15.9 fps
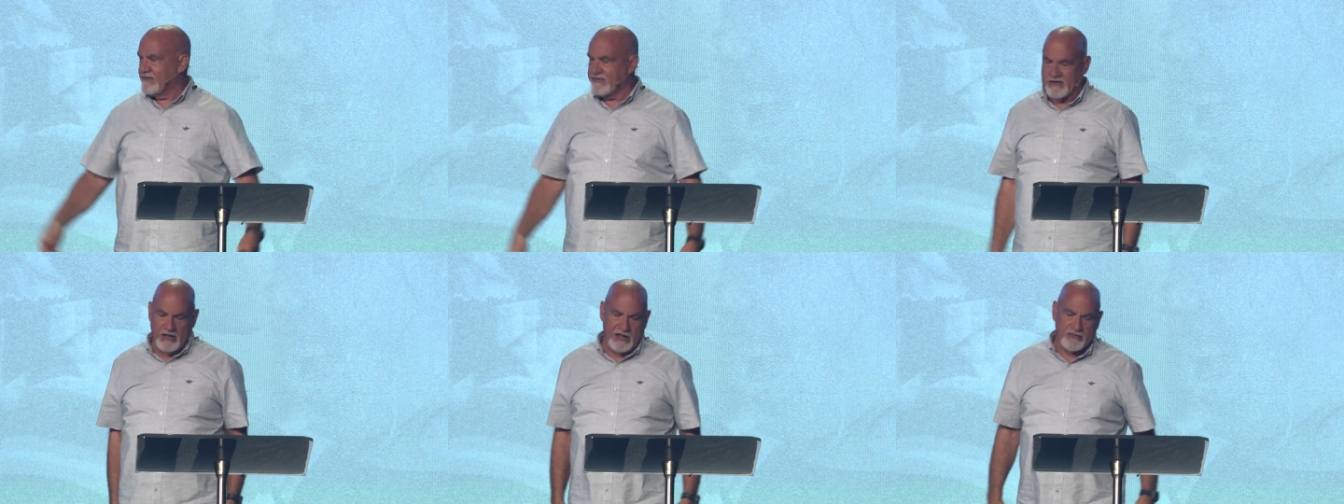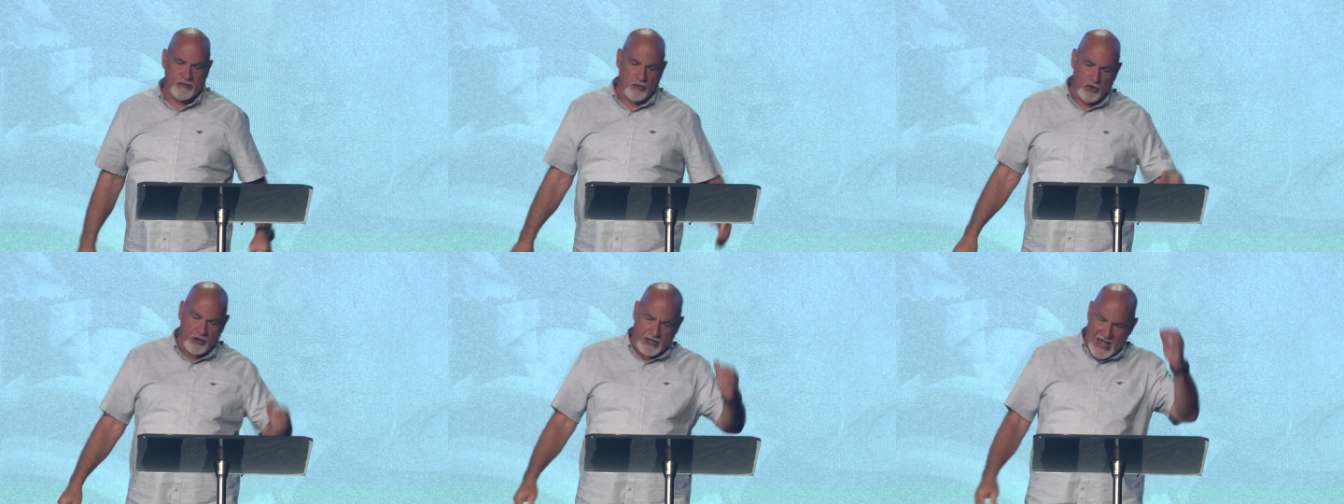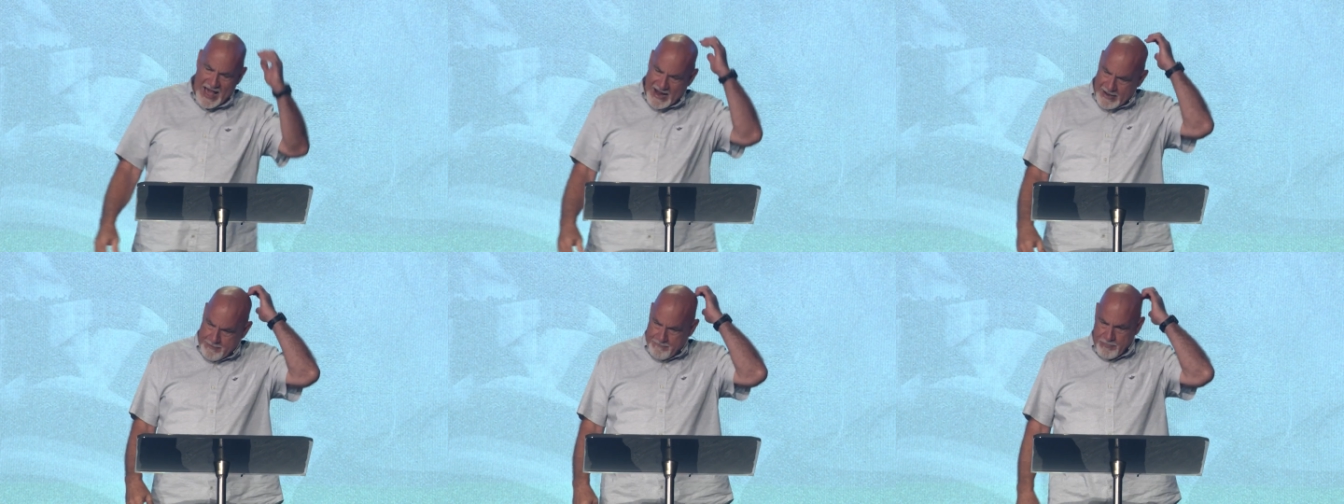So let's look
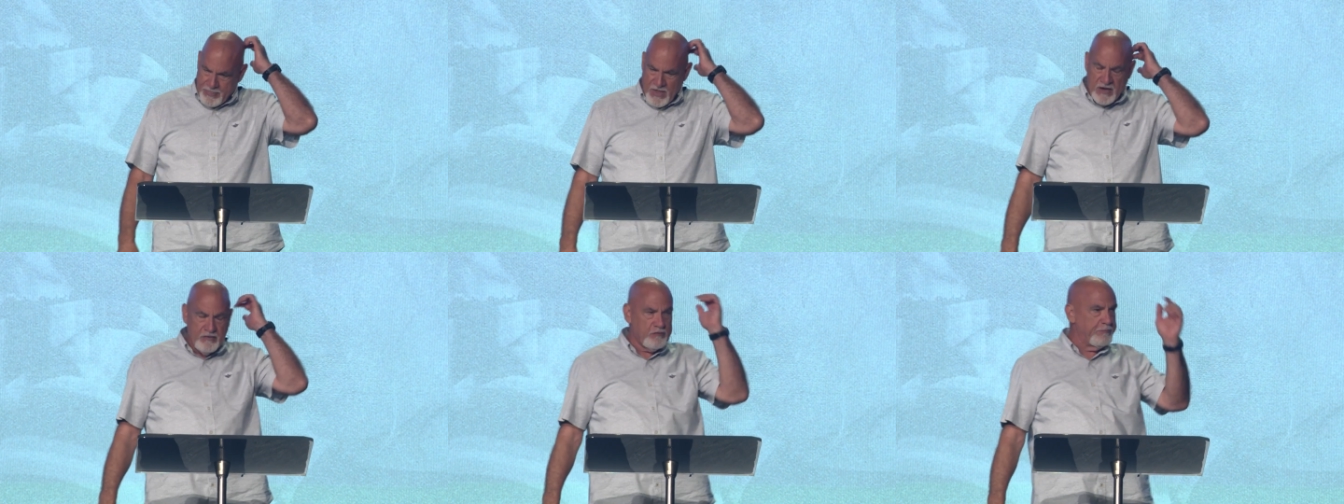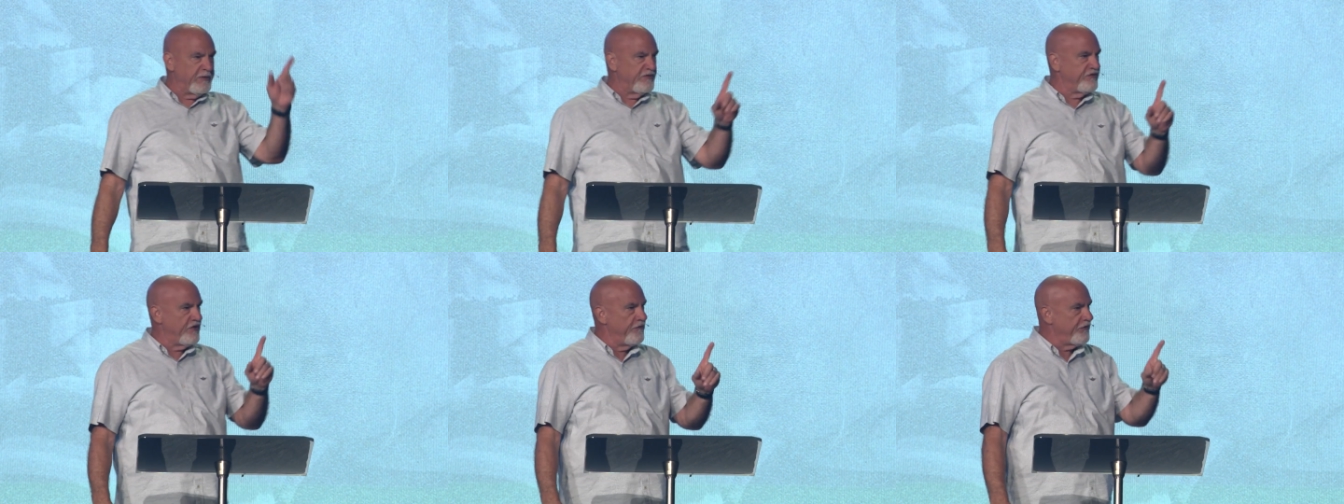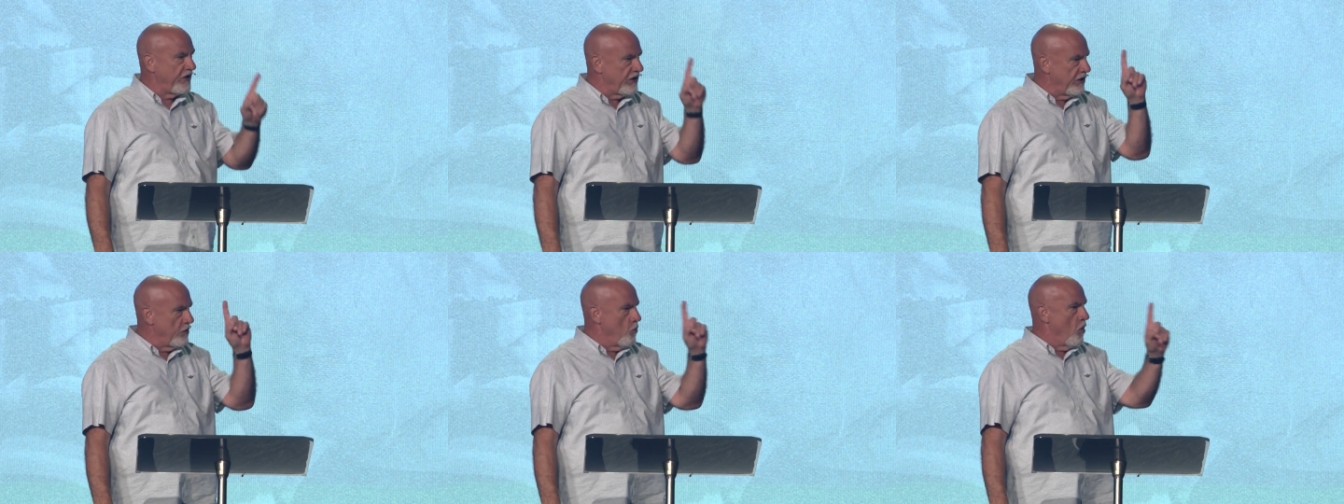at it,
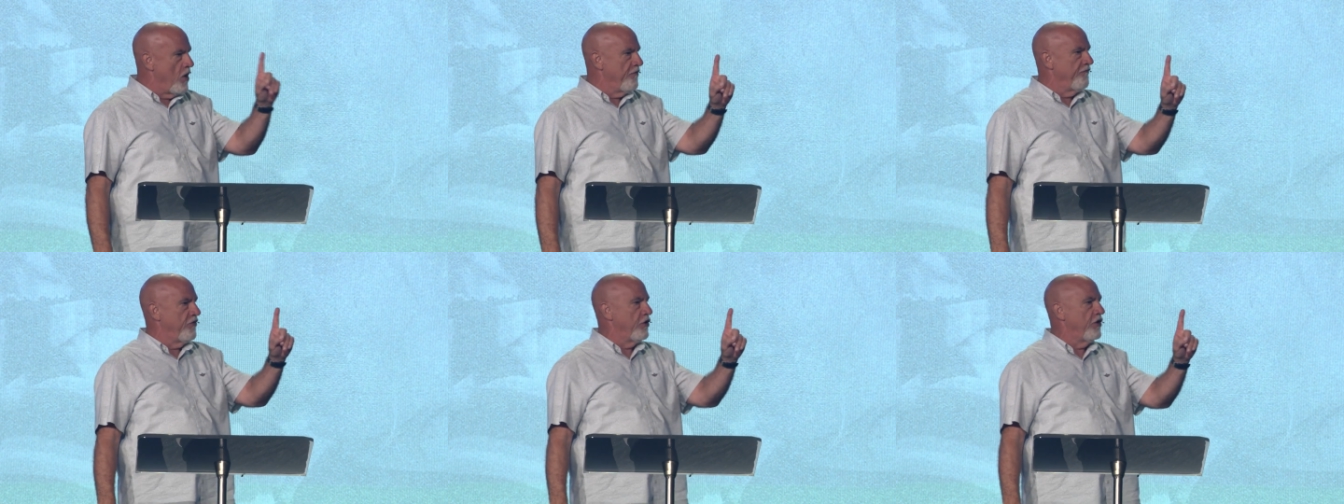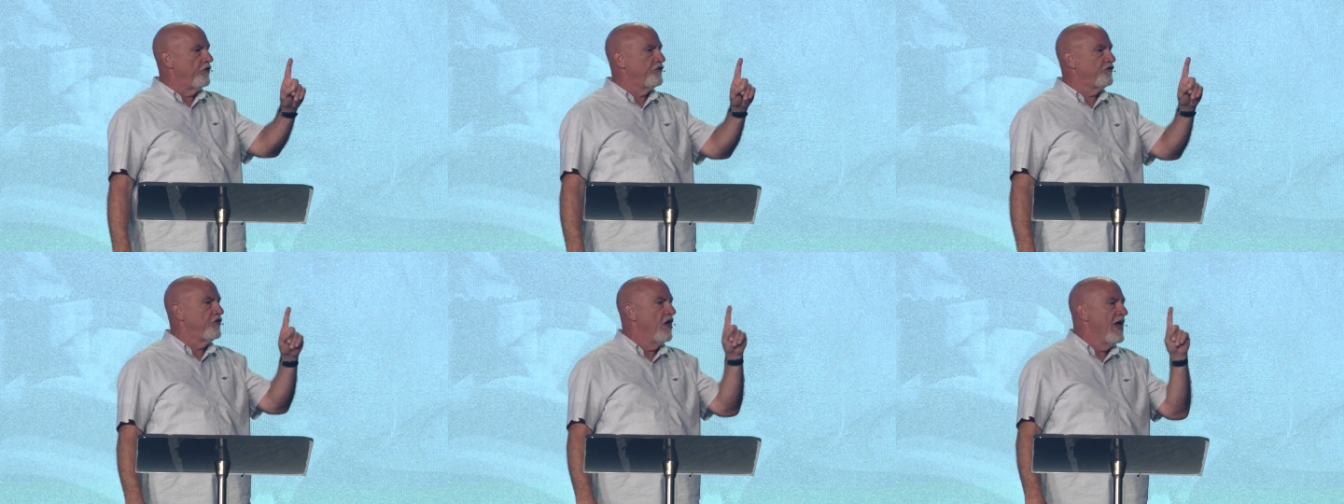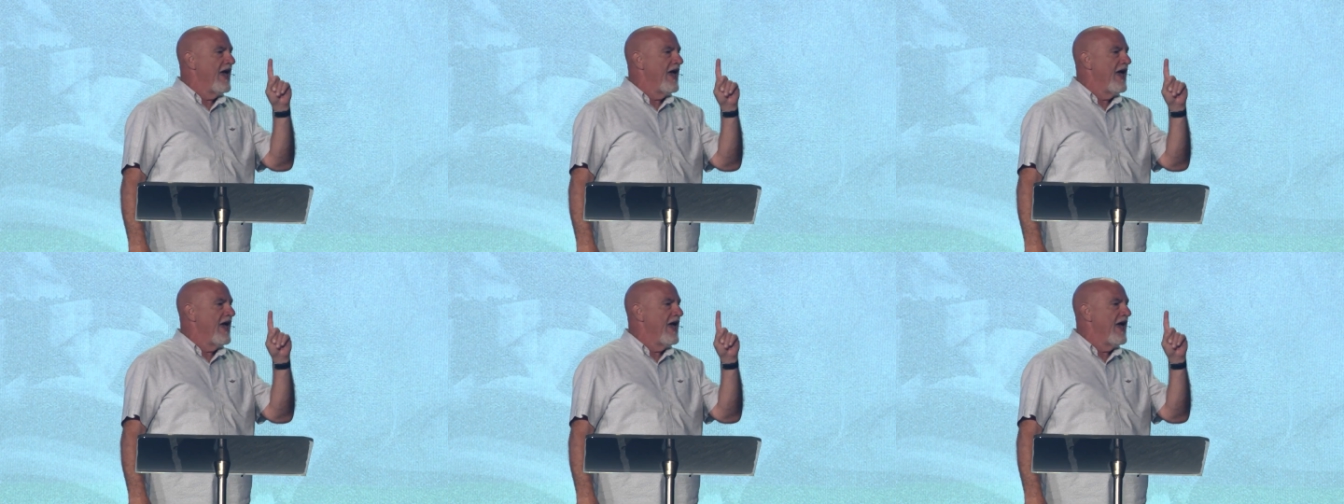specifically one verse